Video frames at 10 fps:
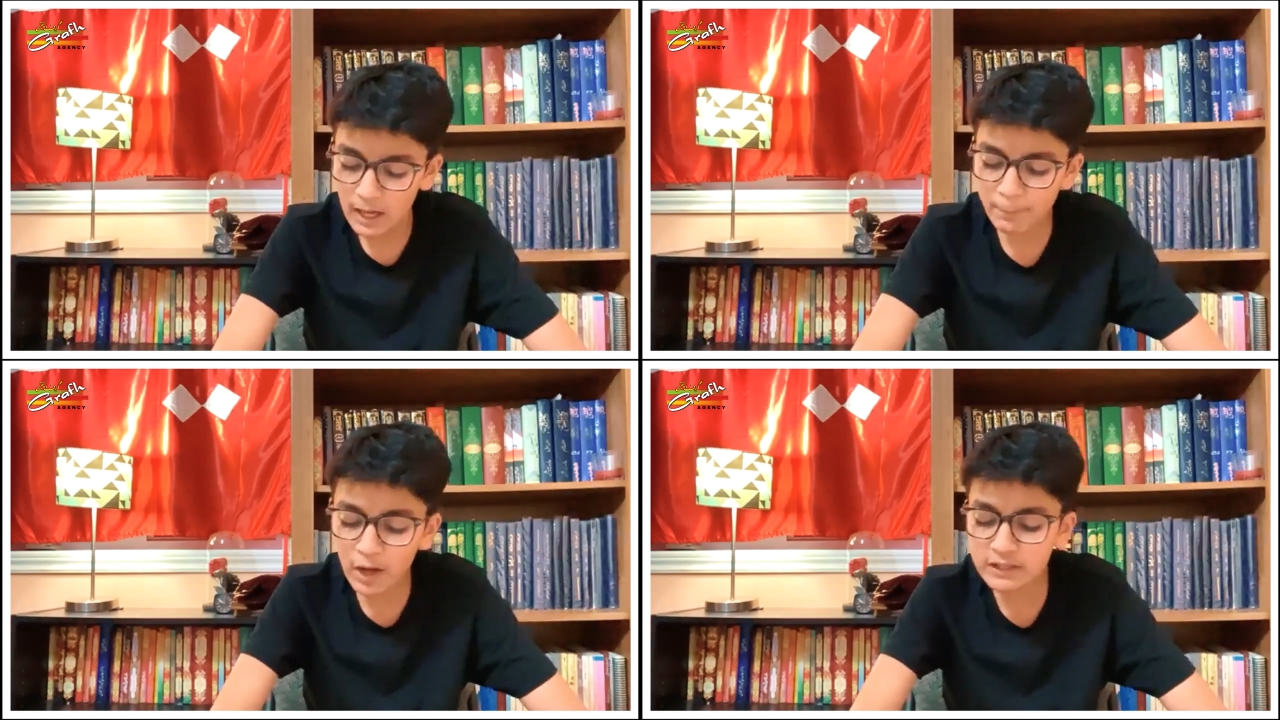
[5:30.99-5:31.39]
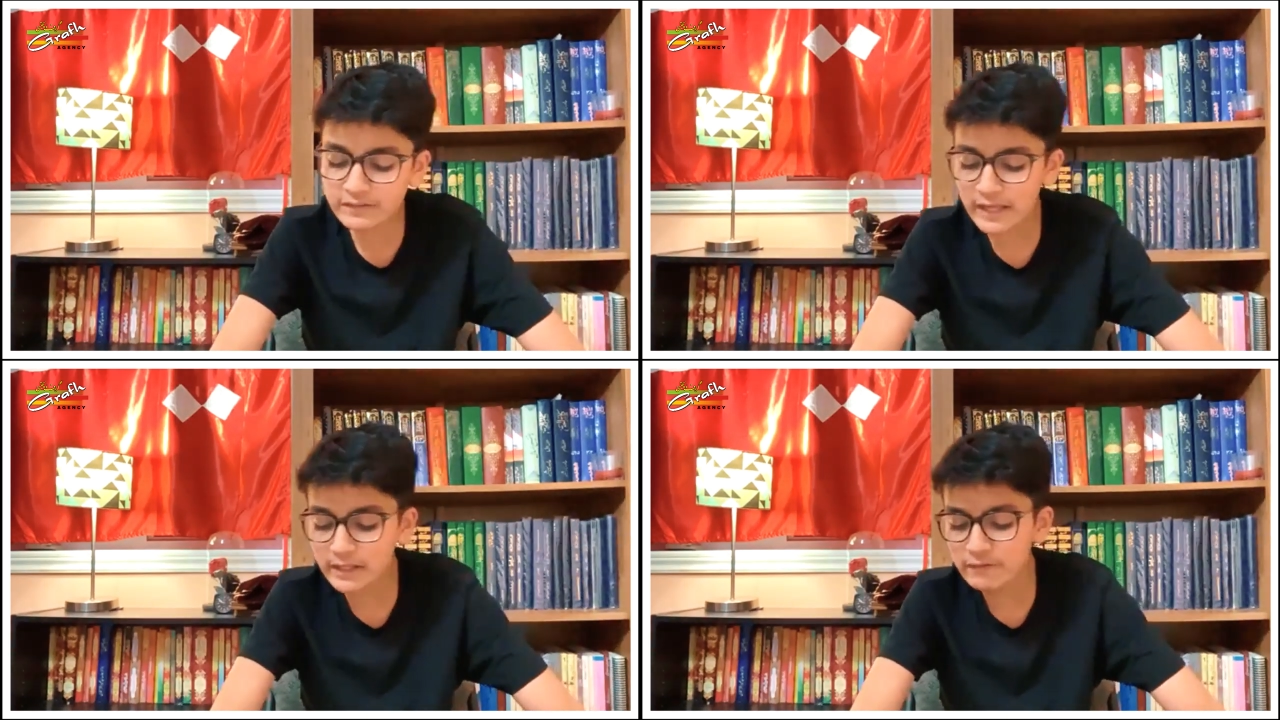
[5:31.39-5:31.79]

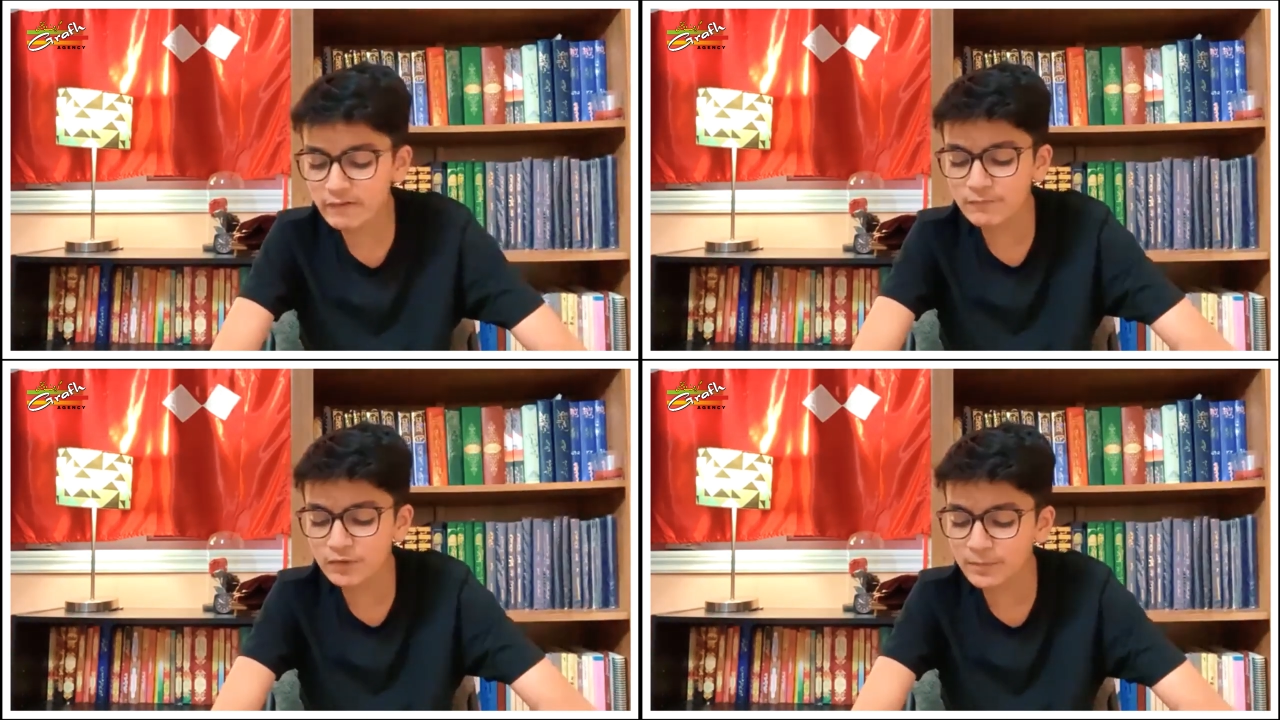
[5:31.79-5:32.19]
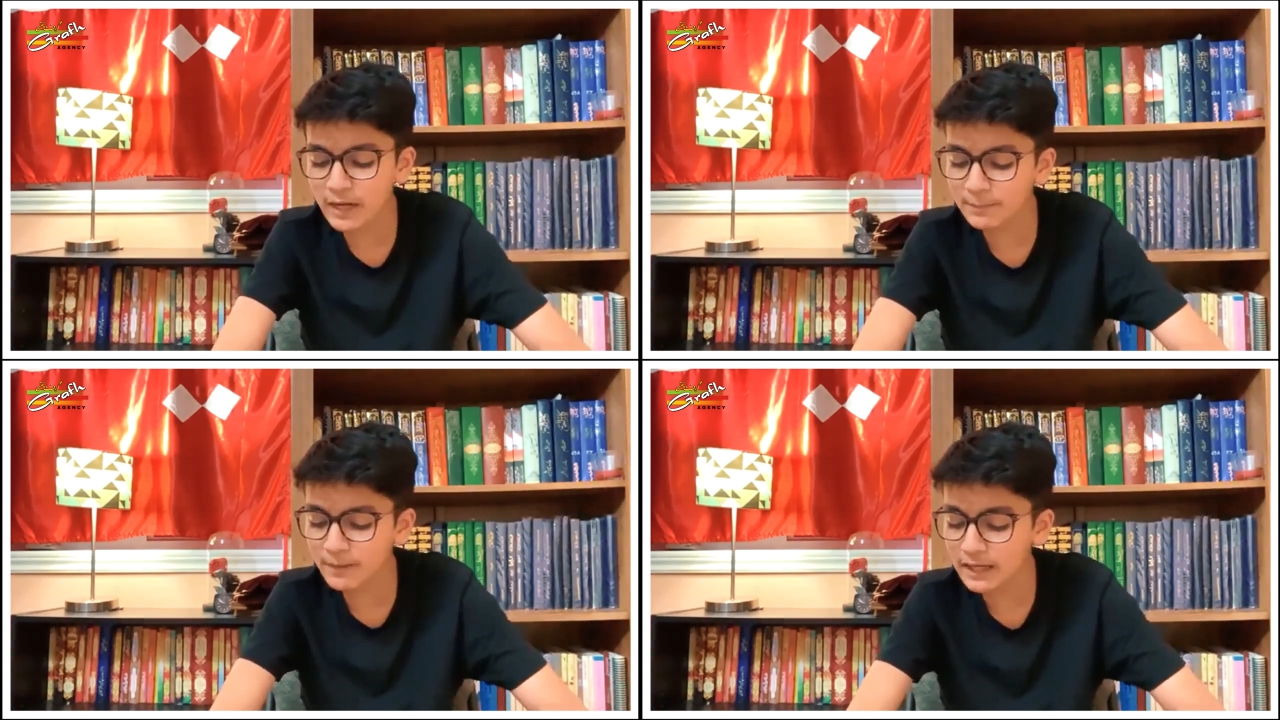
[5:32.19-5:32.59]
Upon taking them
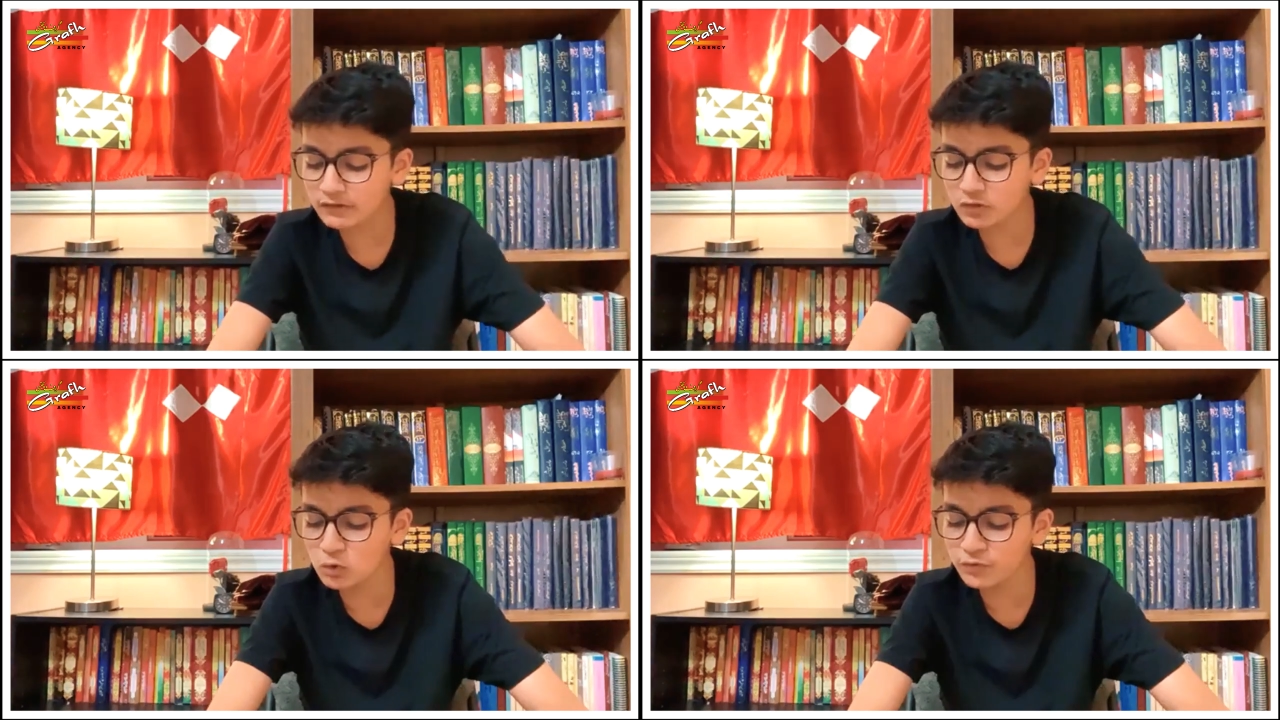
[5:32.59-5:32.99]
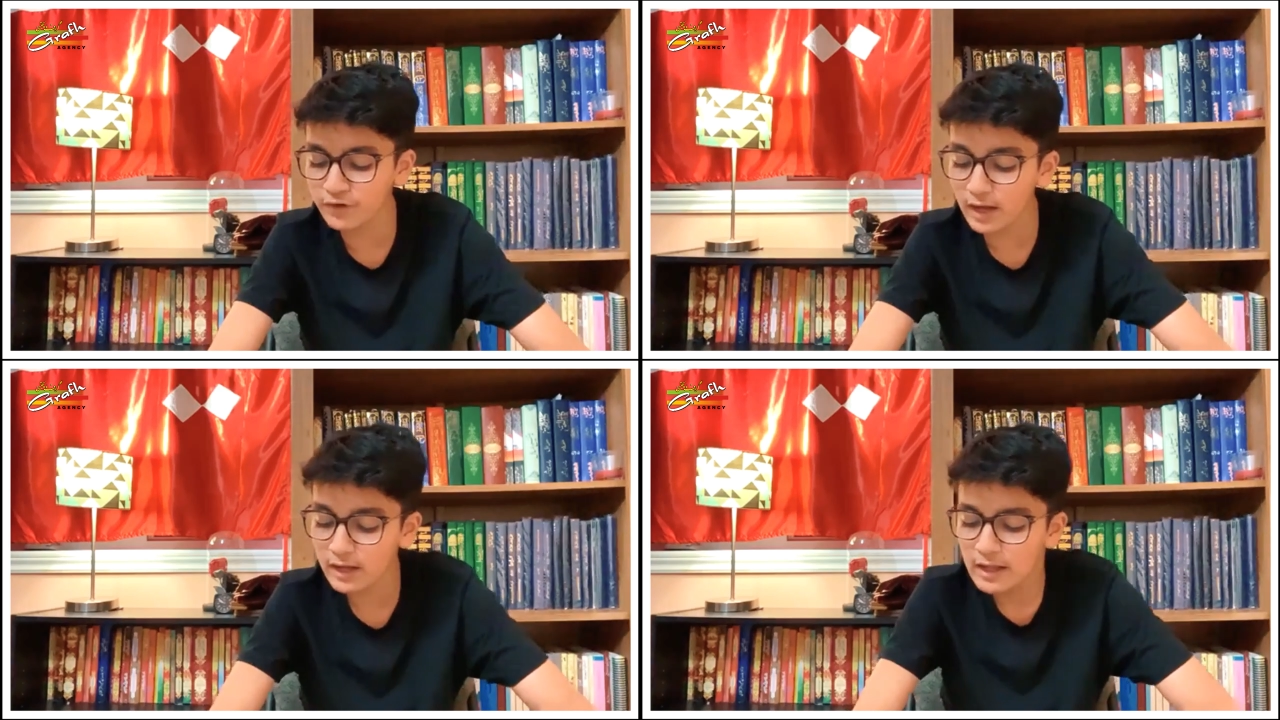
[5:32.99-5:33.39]
from Karbala to
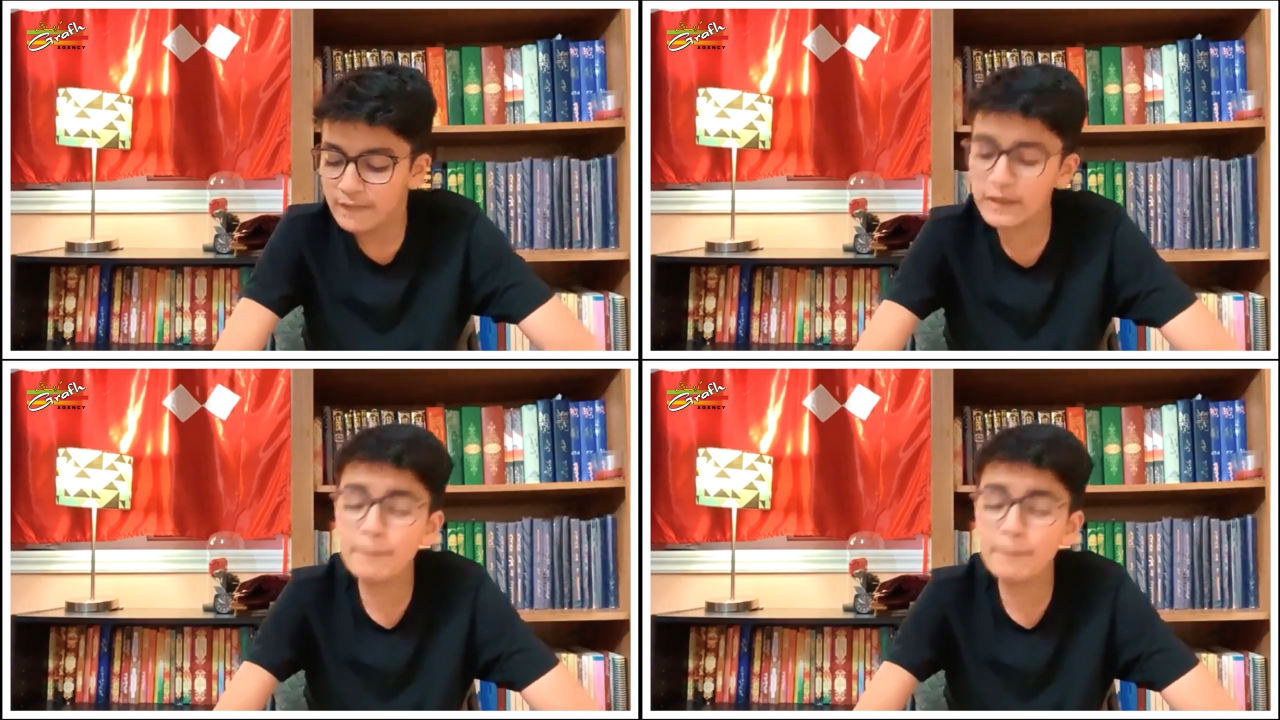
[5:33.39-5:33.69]
Kufa,